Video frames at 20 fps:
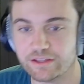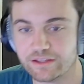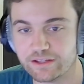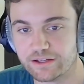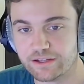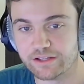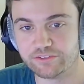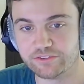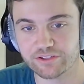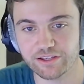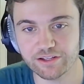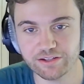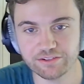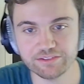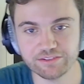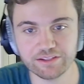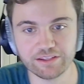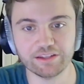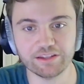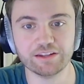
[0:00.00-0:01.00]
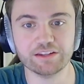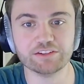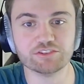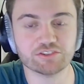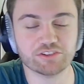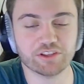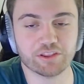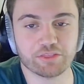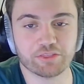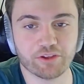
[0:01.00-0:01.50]
So kind of an
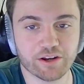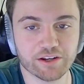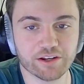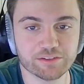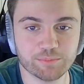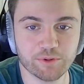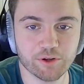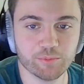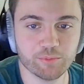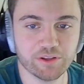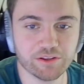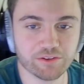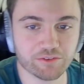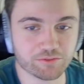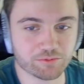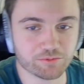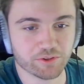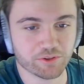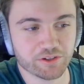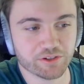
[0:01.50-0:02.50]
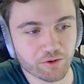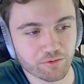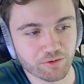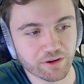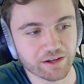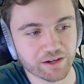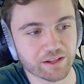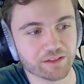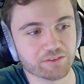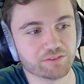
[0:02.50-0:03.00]
interesting thought experiment, and there's really no
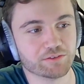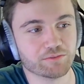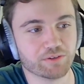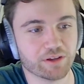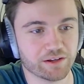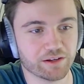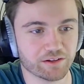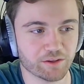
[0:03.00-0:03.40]
right answer, right?